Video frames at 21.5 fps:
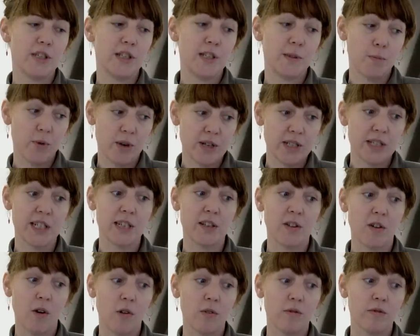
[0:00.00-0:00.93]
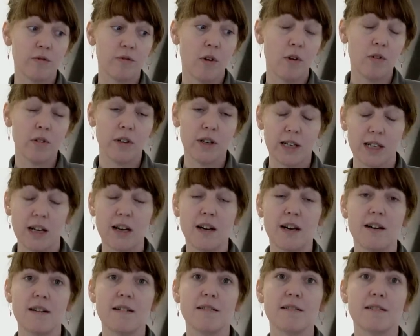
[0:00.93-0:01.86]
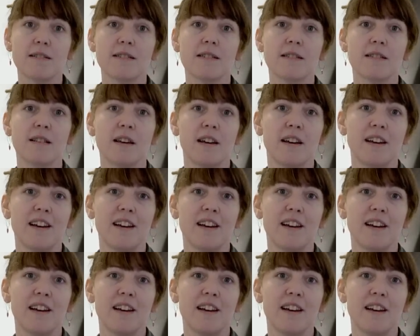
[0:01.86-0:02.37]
is printing on glass,